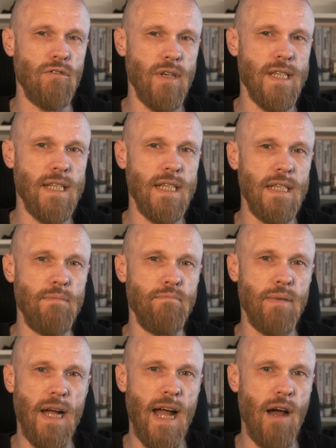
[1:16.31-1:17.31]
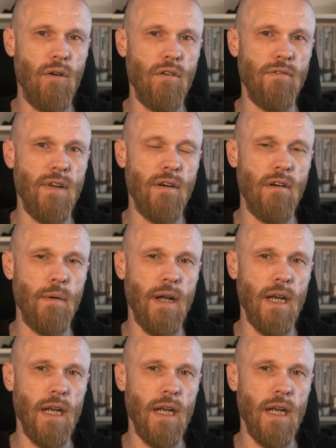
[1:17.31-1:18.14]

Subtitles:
gritty power of heroic